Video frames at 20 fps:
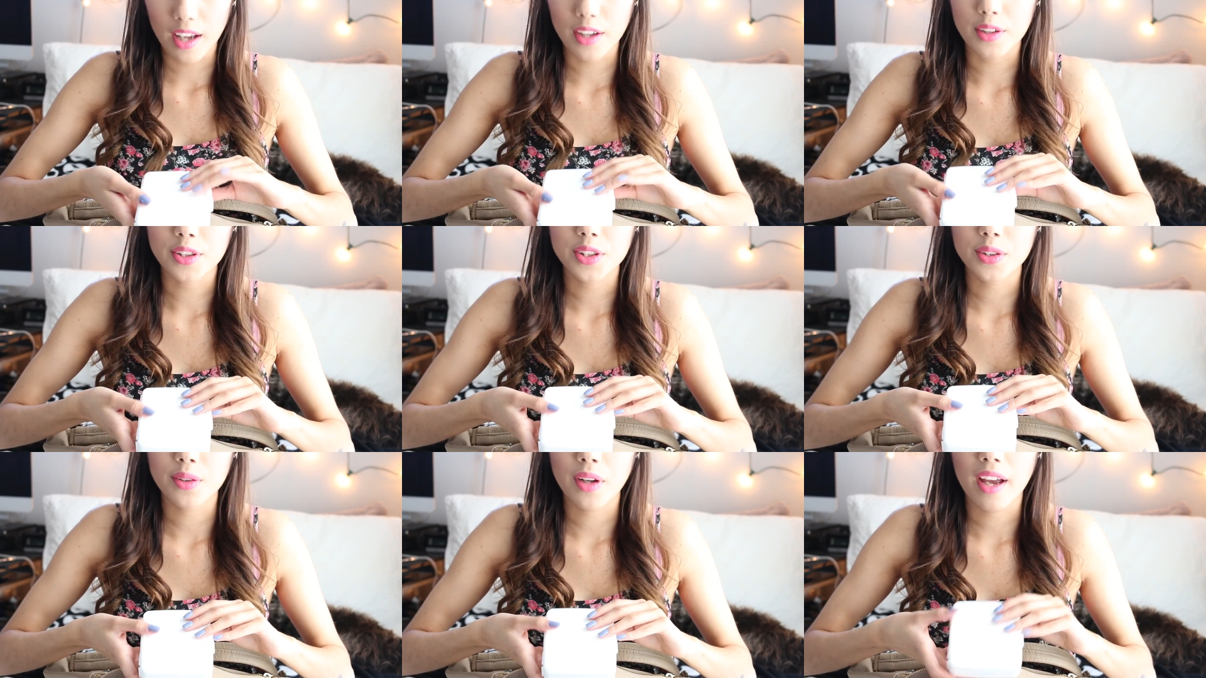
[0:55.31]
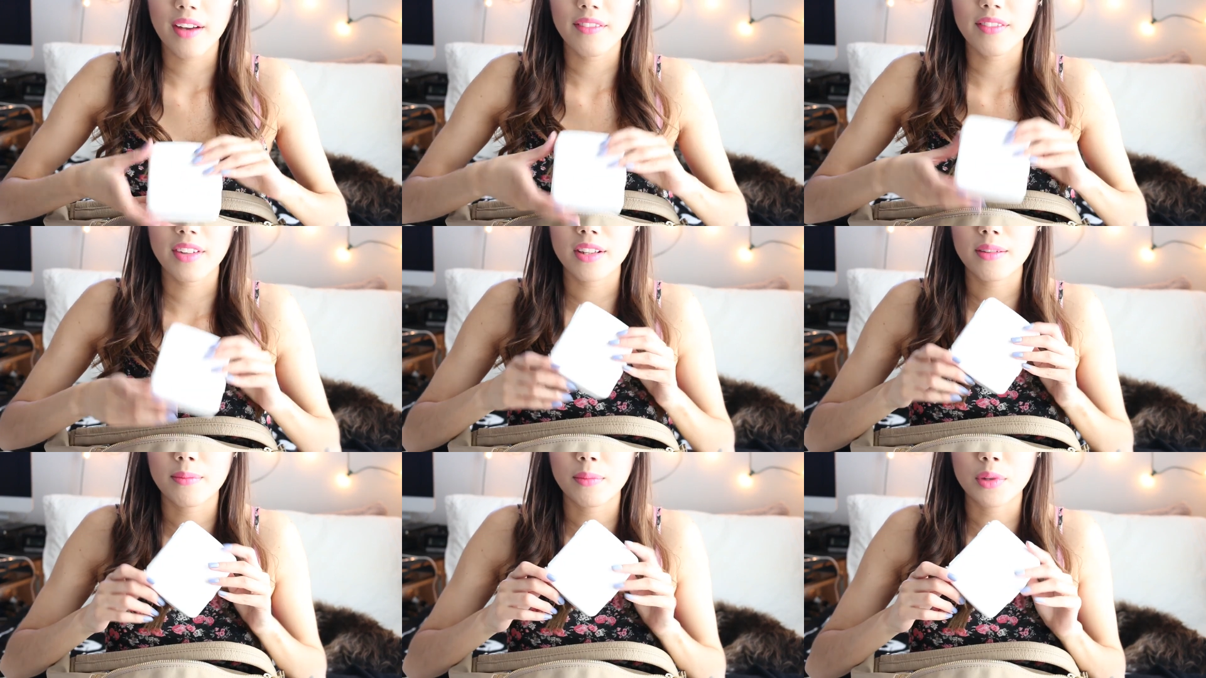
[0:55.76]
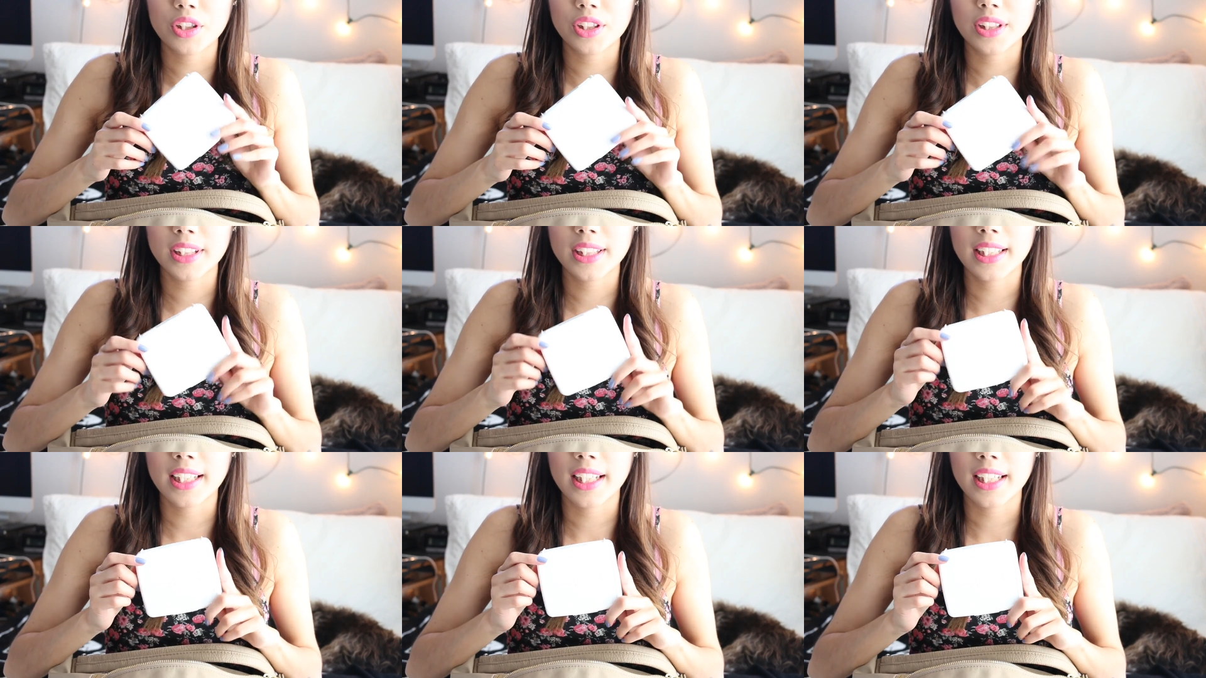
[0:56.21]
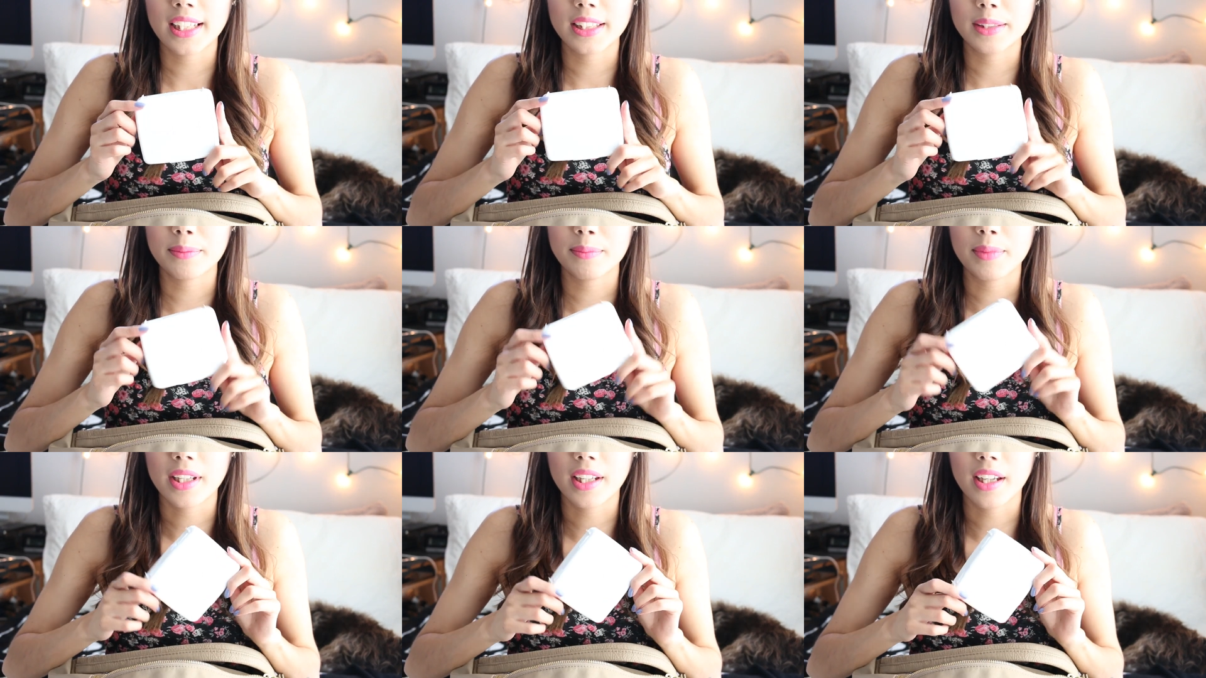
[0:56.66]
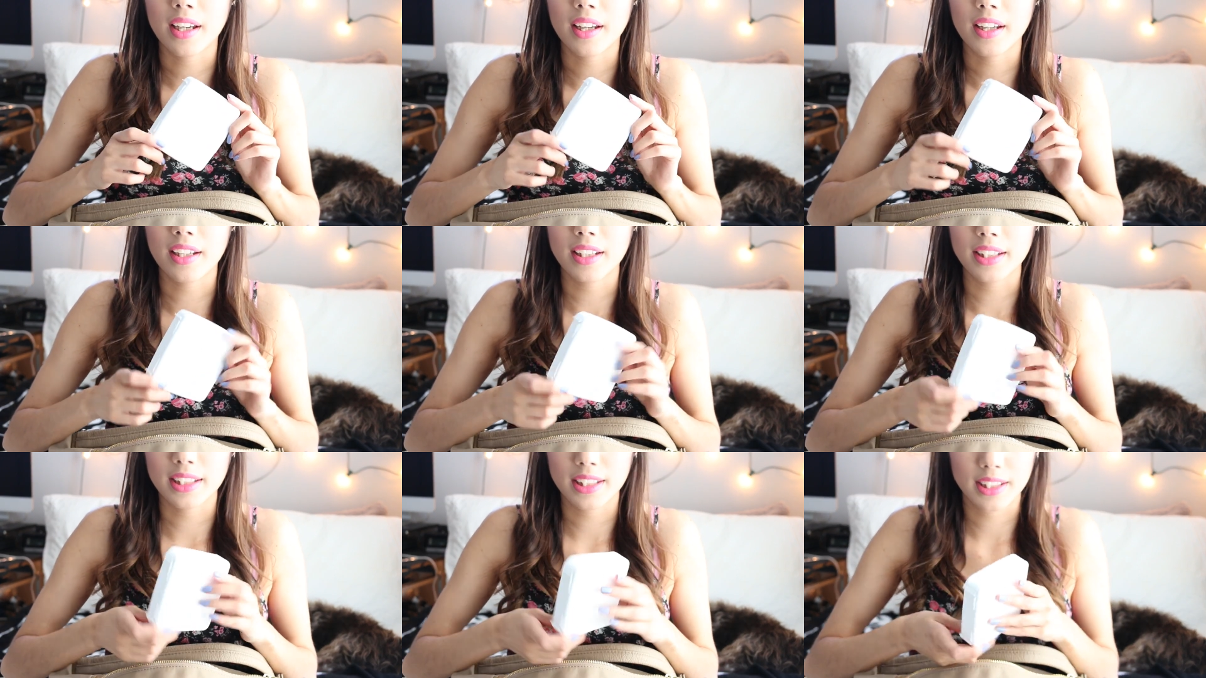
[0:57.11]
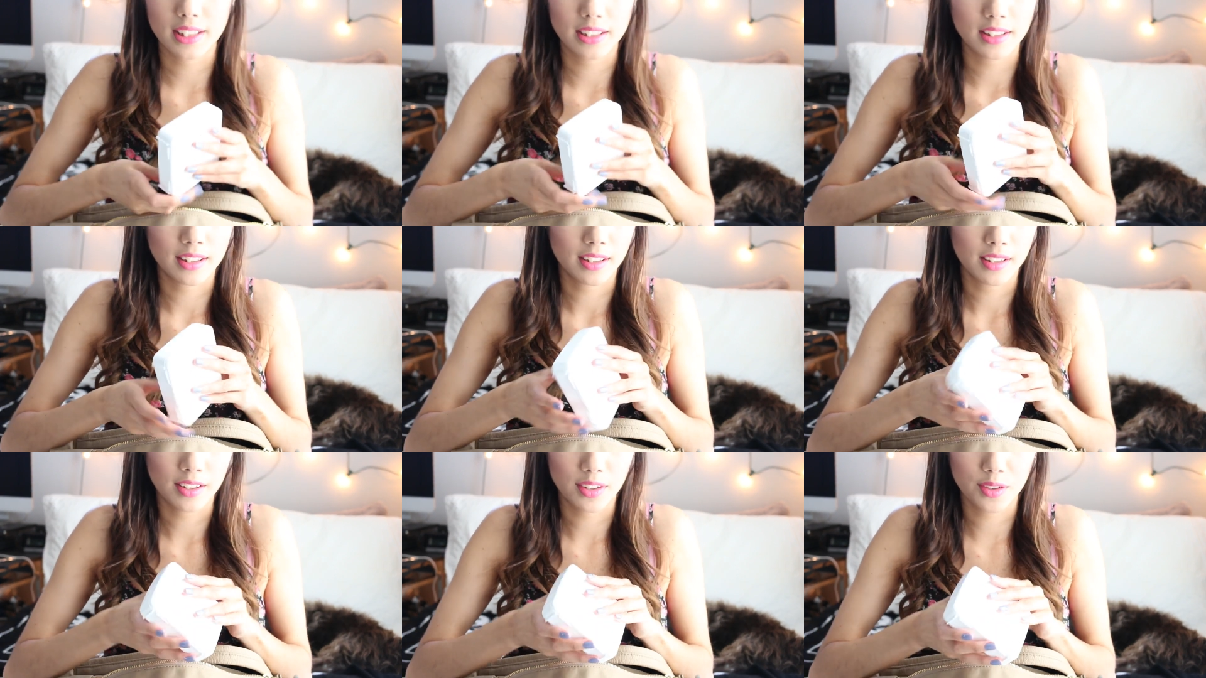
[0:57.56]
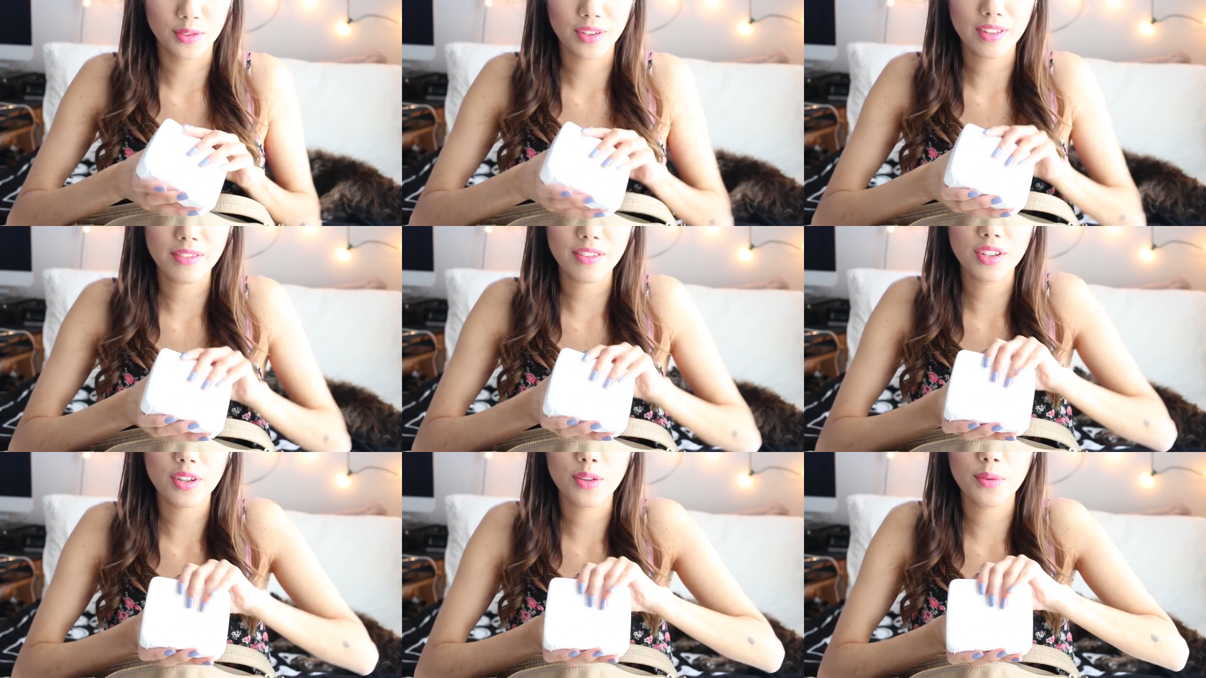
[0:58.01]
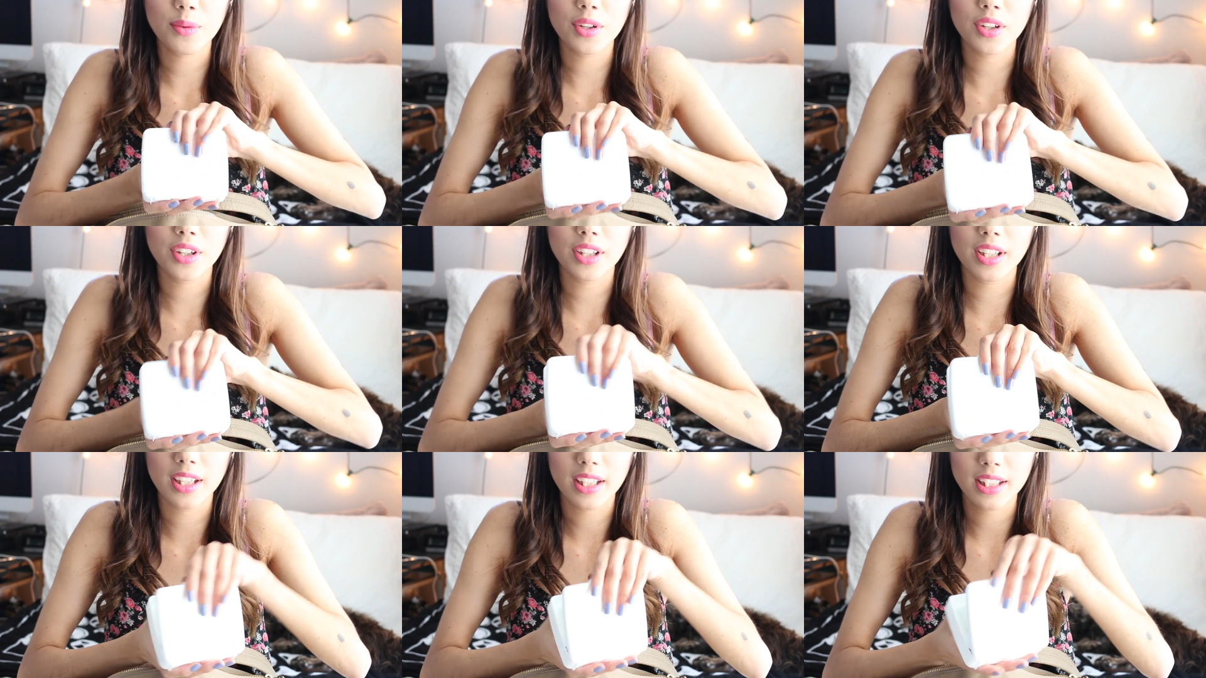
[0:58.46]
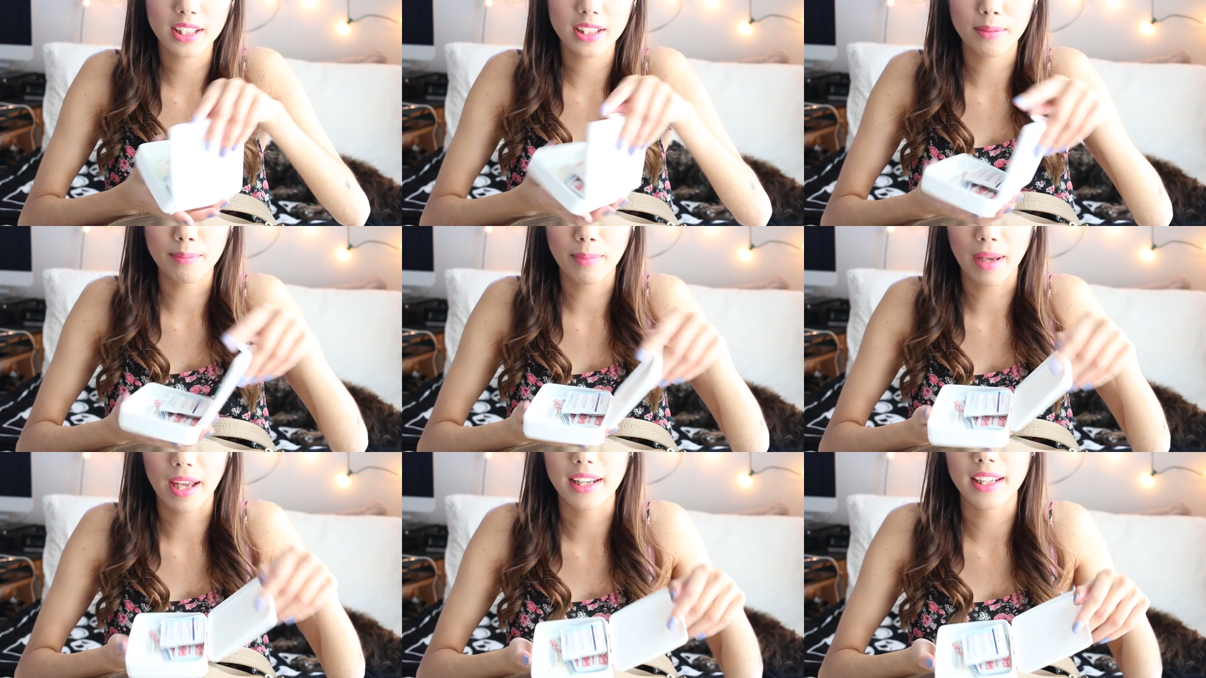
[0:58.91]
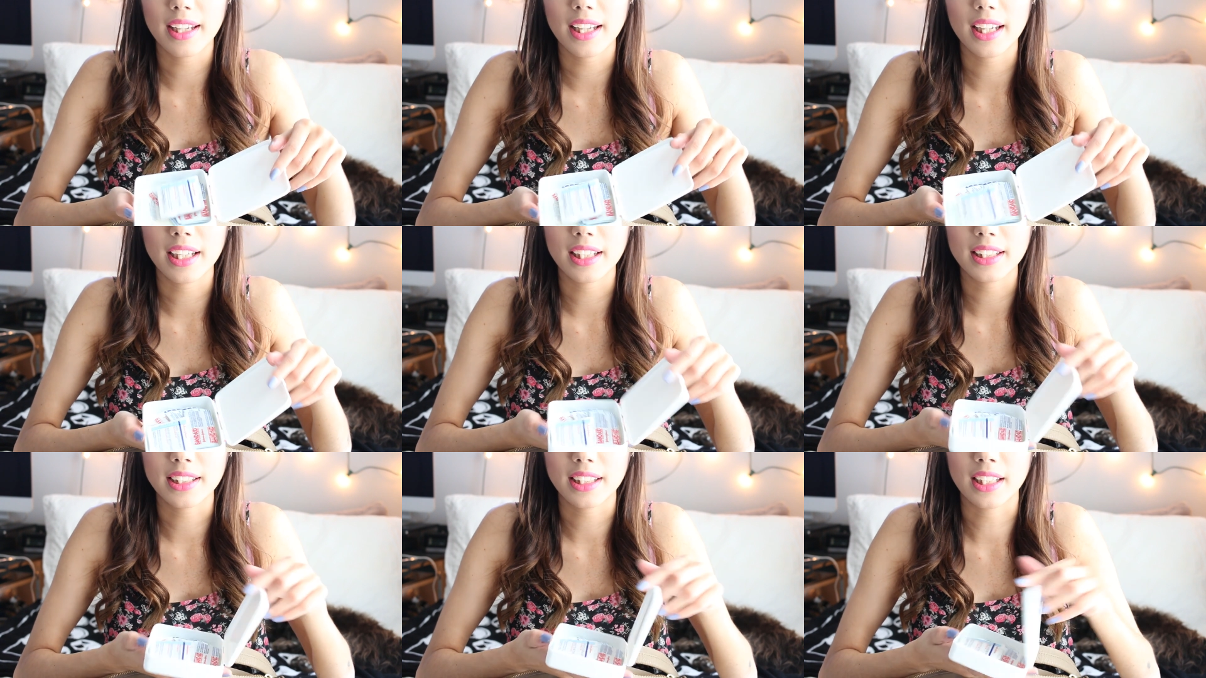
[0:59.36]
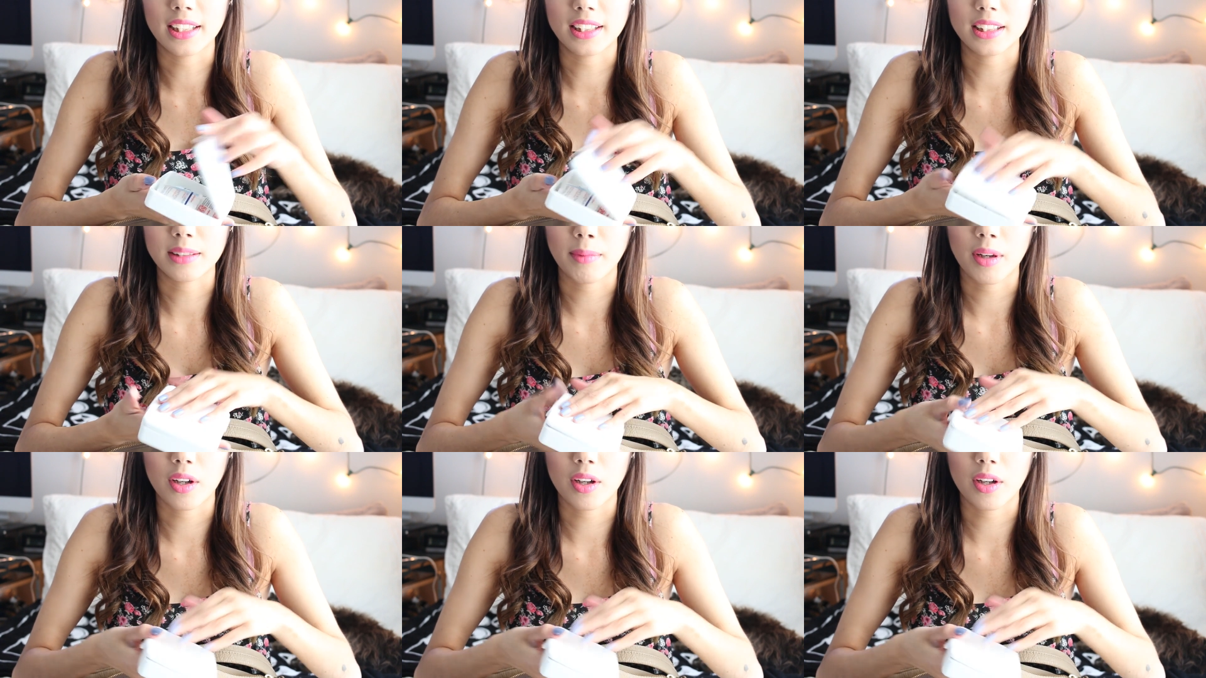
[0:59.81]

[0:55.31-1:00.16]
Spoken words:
Nobody's mouth can be seen.